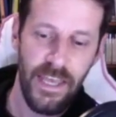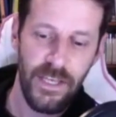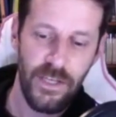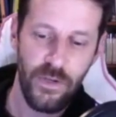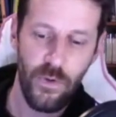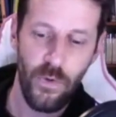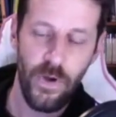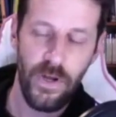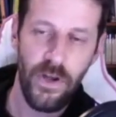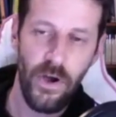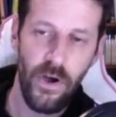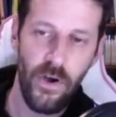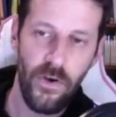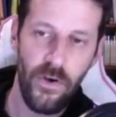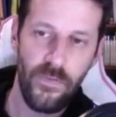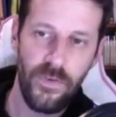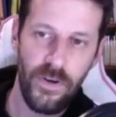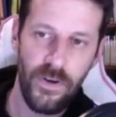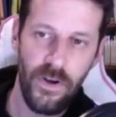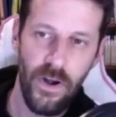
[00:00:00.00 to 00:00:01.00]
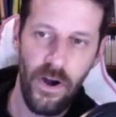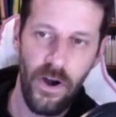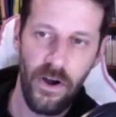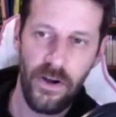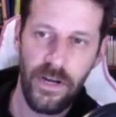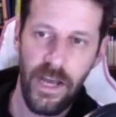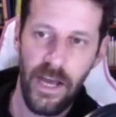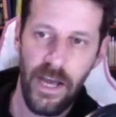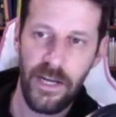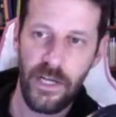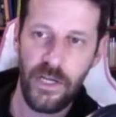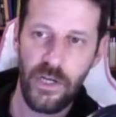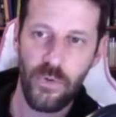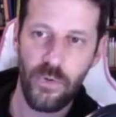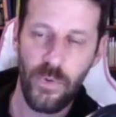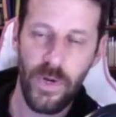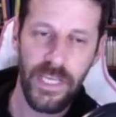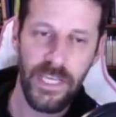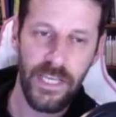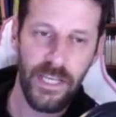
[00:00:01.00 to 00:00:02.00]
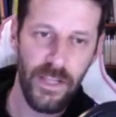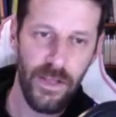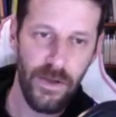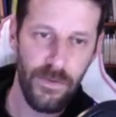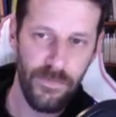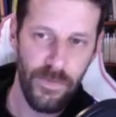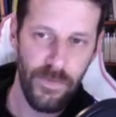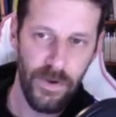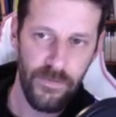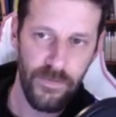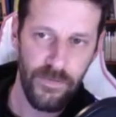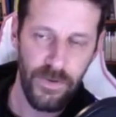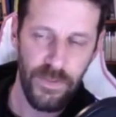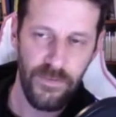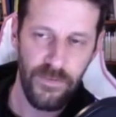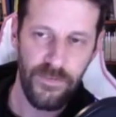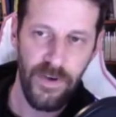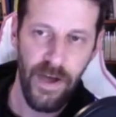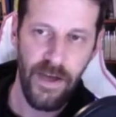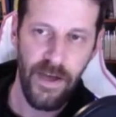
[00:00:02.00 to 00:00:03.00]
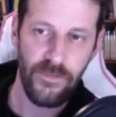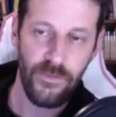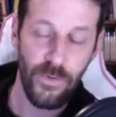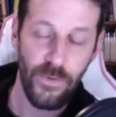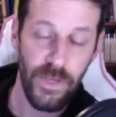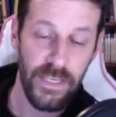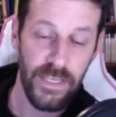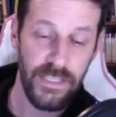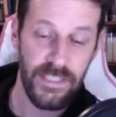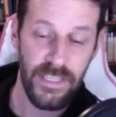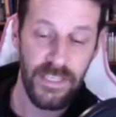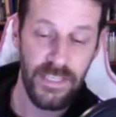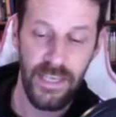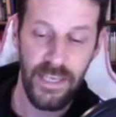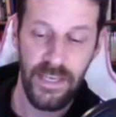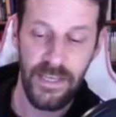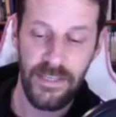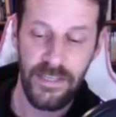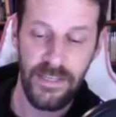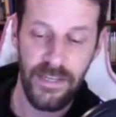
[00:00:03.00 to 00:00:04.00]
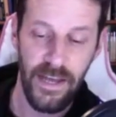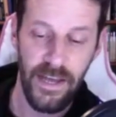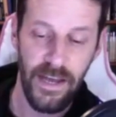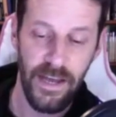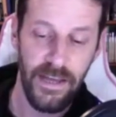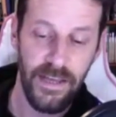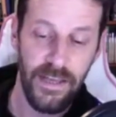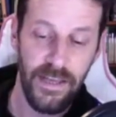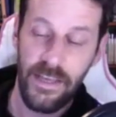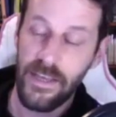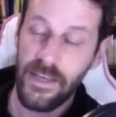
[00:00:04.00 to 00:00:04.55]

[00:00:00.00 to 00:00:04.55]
going over our kind of curriculum for the five weeks and, uh,